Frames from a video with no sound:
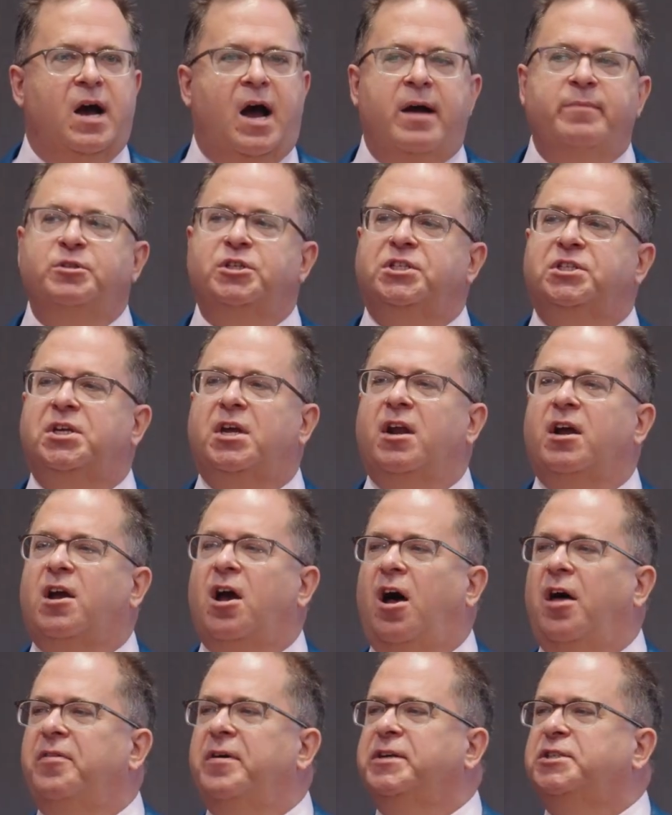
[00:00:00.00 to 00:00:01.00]
just going to
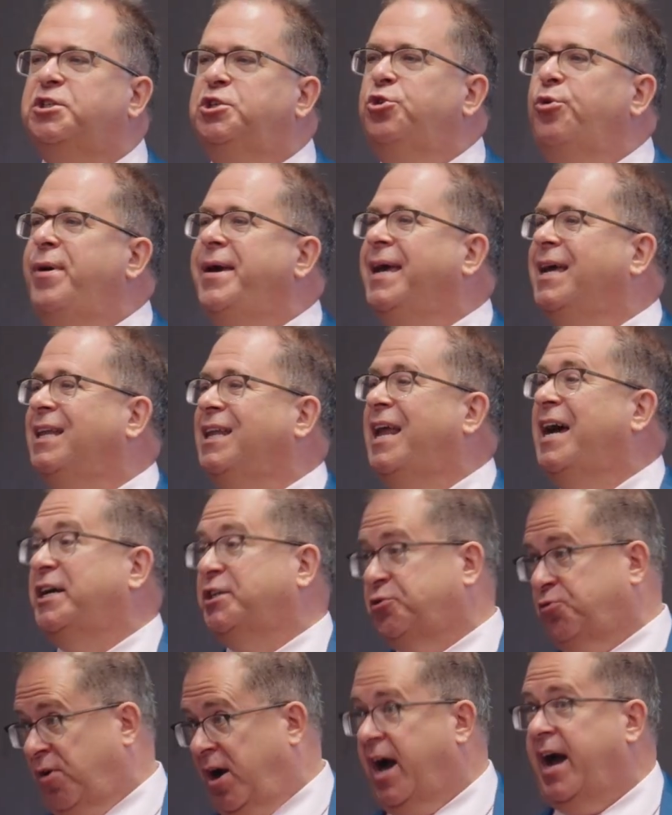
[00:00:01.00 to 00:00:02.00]
call this doing it
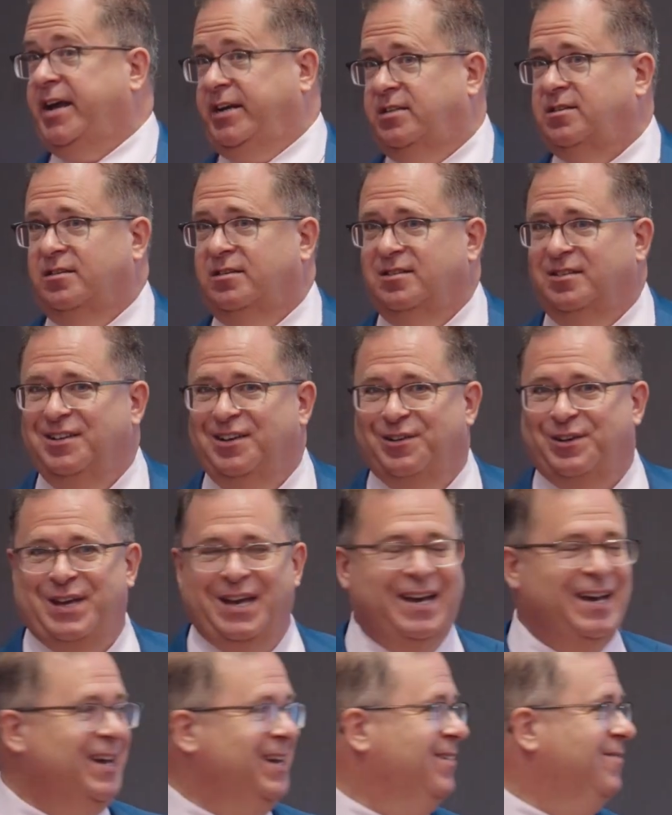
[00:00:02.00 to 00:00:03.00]
less right,
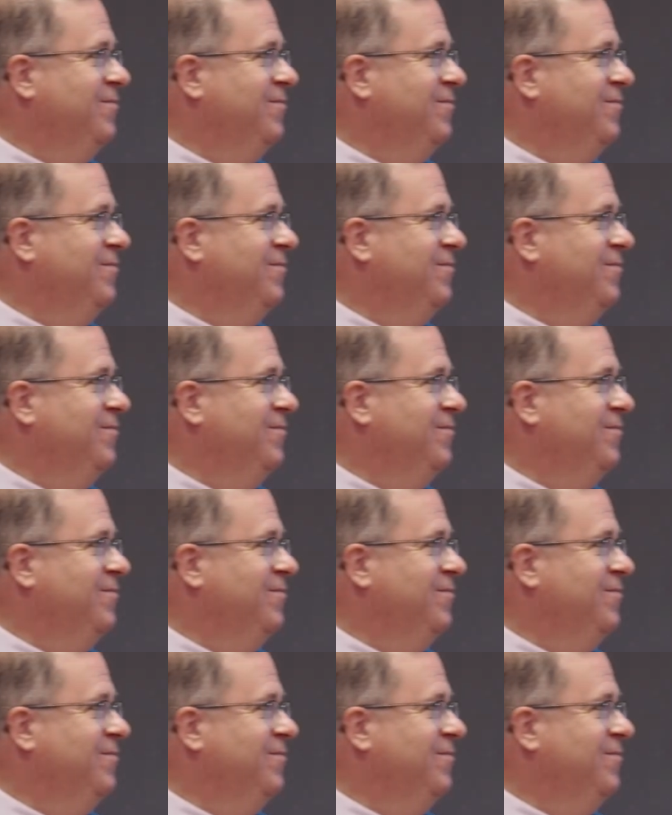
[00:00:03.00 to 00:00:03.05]
okay?